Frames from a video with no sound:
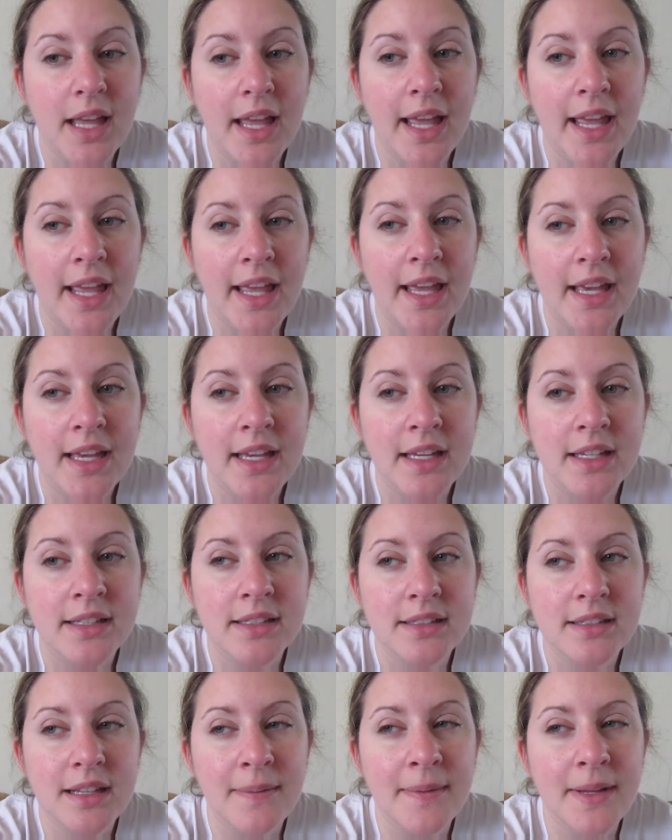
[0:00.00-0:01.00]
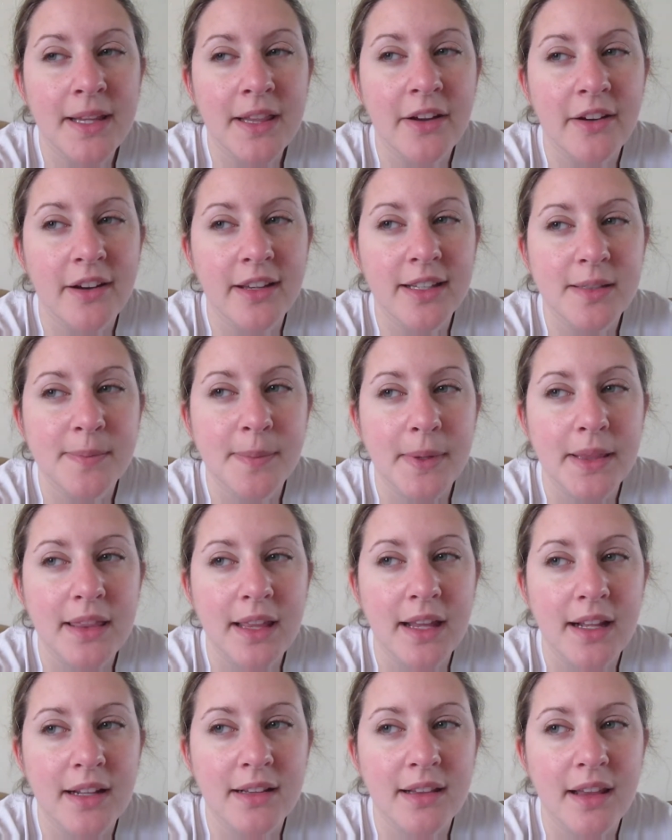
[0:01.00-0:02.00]
And, I mean, there is, but
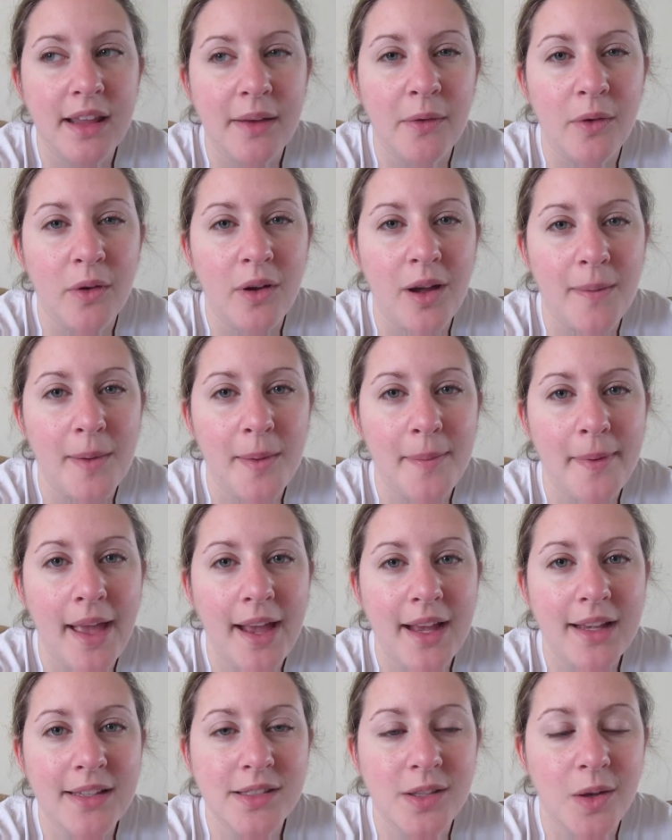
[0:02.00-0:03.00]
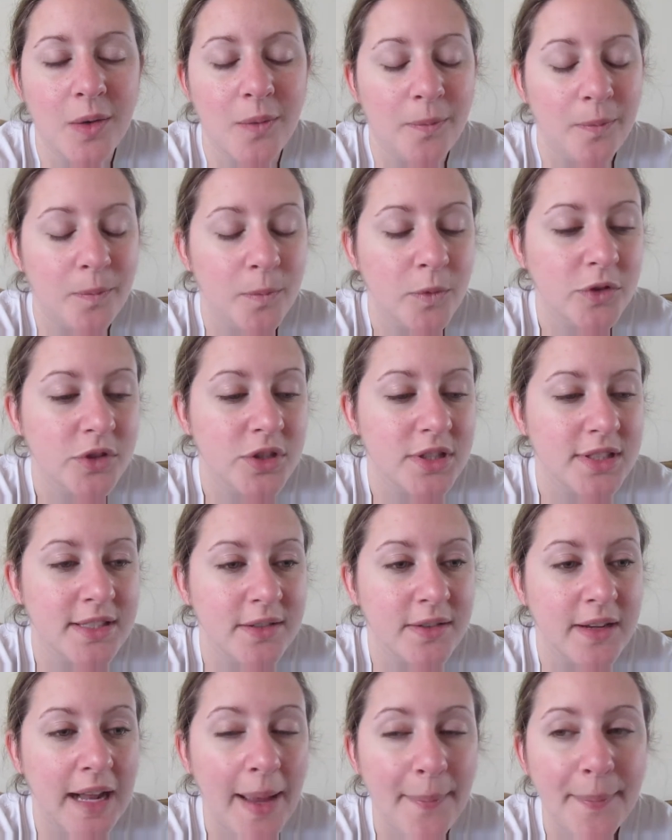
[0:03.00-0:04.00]
then they won't call me back. So we'll just see
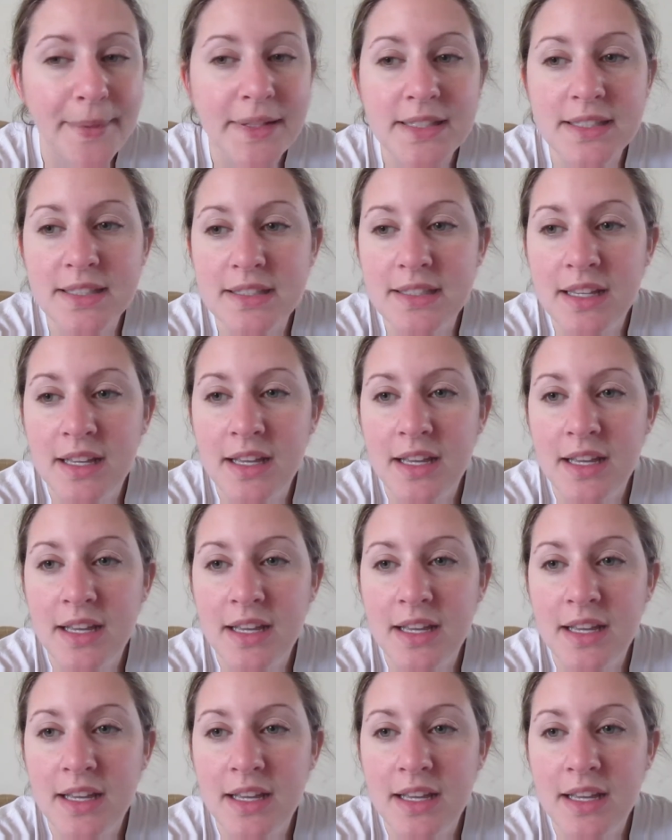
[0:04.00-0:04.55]
what happens.